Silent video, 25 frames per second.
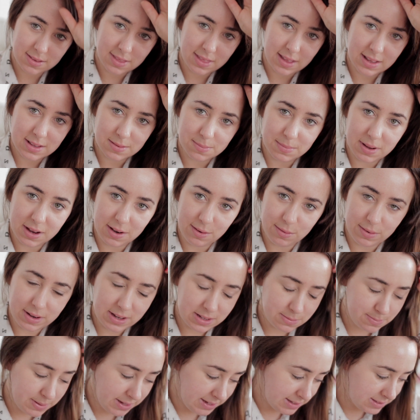So that's my
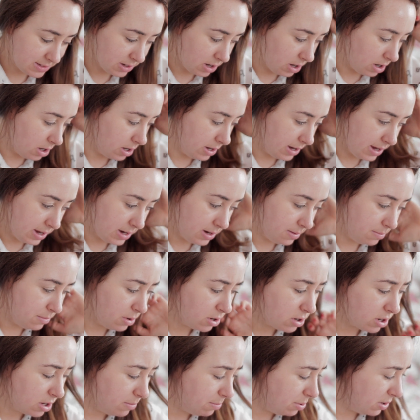erase paste on, and I'm
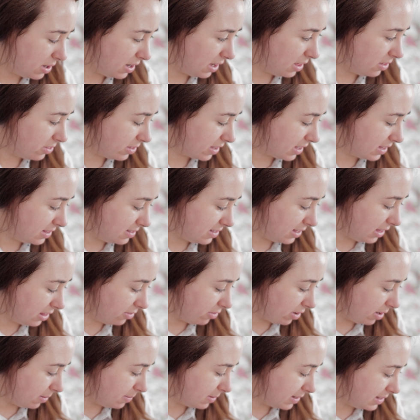not going to put any other
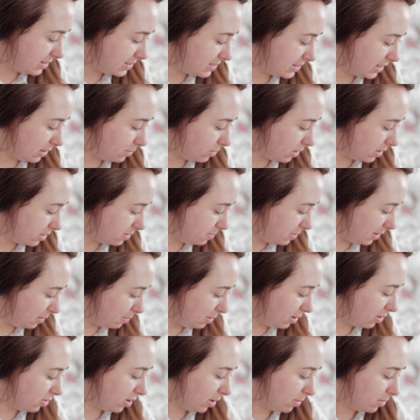concealer on. I'm going to see what the
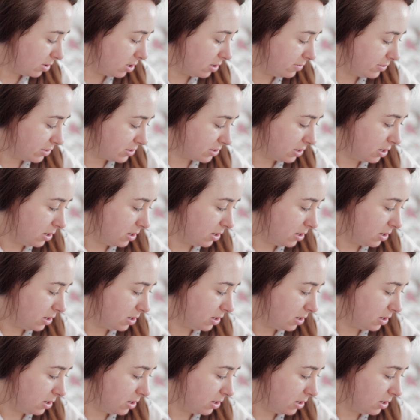BB cream covers